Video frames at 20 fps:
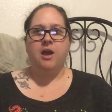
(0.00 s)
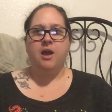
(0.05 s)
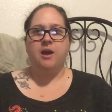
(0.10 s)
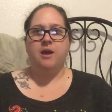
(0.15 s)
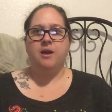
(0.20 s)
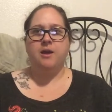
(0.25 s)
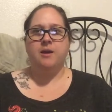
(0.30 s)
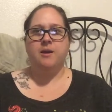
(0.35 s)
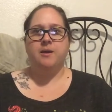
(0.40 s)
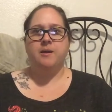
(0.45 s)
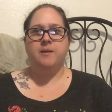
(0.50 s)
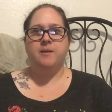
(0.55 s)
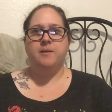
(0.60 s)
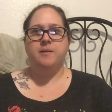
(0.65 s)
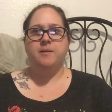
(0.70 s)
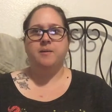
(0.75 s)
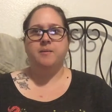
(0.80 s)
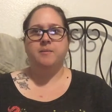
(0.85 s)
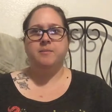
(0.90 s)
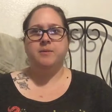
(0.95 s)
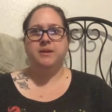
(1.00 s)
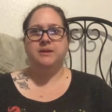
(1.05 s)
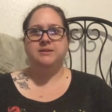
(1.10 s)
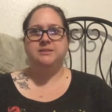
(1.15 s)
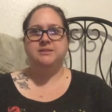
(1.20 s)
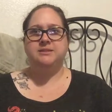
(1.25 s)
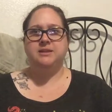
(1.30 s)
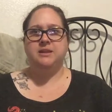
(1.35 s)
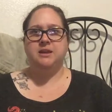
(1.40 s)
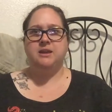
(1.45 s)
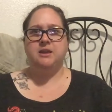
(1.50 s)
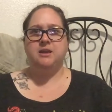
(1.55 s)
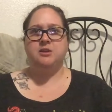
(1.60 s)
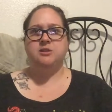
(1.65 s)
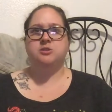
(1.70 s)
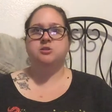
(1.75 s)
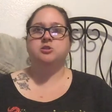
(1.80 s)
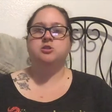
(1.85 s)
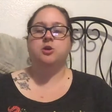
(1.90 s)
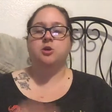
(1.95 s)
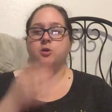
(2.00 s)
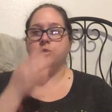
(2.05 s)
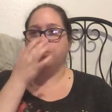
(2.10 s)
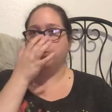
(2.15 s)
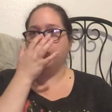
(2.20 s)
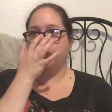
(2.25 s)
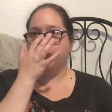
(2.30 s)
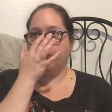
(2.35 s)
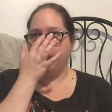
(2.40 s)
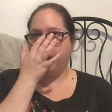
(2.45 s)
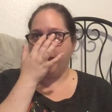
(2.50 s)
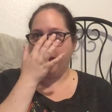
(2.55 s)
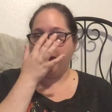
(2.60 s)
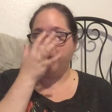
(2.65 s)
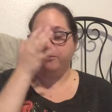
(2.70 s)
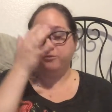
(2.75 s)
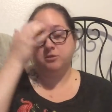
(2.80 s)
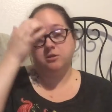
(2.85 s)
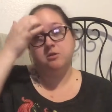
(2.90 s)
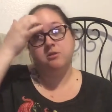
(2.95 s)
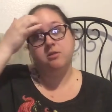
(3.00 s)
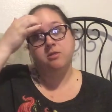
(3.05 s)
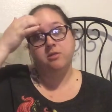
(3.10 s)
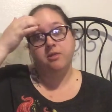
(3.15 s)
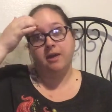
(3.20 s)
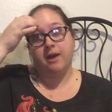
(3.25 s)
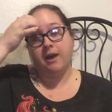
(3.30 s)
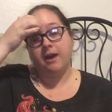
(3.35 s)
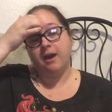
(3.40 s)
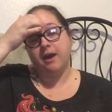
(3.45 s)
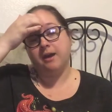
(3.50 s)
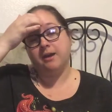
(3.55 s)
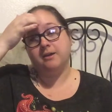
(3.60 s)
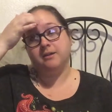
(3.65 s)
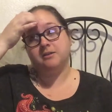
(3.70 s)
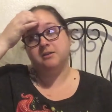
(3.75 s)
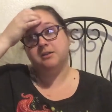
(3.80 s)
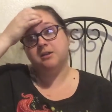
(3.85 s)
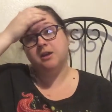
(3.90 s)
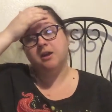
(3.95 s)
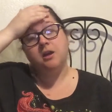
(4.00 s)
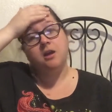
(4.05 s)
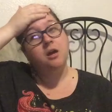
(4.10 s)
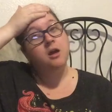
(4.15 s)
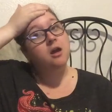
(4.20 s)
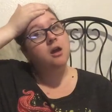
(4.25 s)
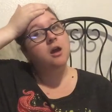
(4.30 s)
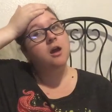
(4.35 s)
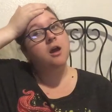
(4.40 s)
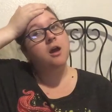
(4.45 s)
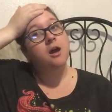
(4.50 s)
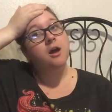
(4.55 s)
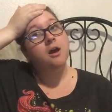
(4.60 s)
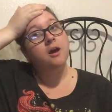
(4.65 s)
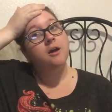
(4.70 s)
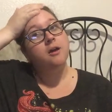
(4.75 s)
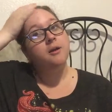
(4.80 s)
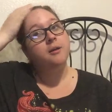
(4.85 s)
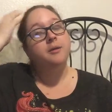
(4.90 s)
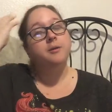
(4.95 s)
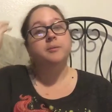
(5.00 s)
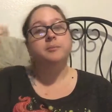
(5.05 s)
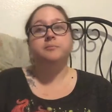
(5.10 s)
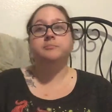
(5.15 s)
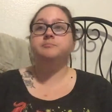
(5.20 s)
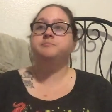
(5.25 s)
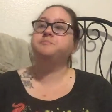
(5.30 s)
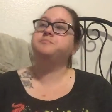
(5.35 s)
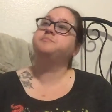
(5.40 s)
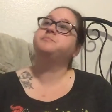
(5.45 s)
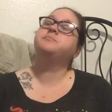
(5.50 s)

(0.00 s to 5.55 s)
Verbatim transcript: Um, let's see. So after that, um,